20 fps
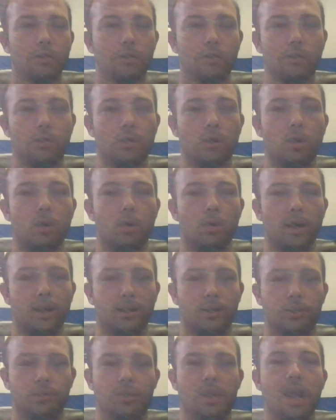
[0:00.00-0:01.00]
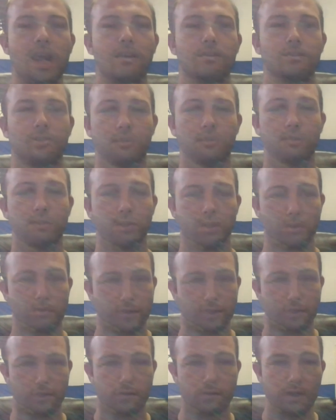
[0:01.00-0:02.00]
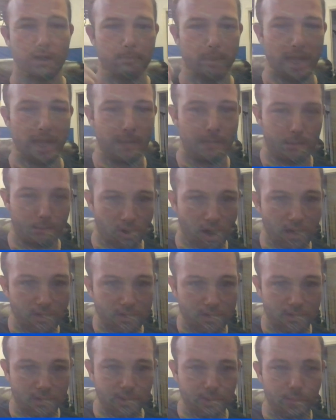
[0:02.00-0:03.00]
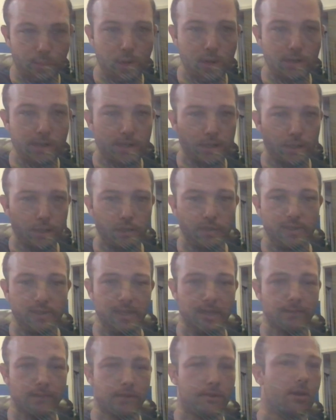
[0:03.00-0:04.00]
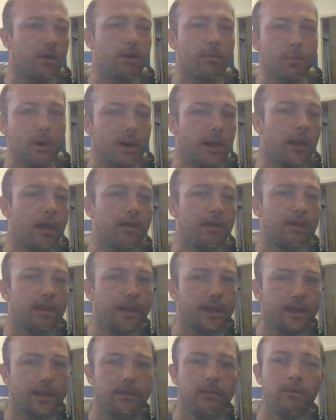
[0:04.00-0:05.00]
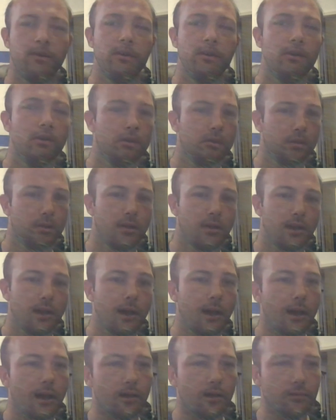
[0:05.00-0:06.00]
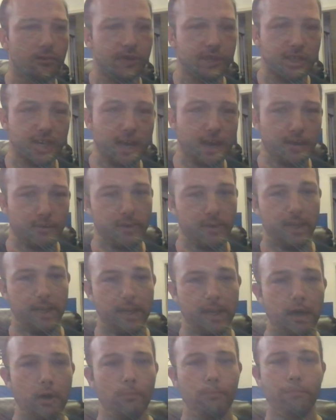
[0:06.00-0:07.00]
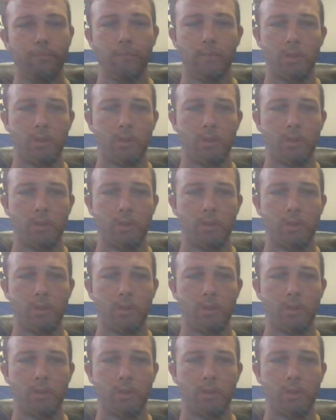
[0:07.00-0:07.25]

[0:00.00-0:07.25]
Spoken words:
to go and track certain services. Like payment processing is one that you could save a ton of money on today. Reach out if you need help.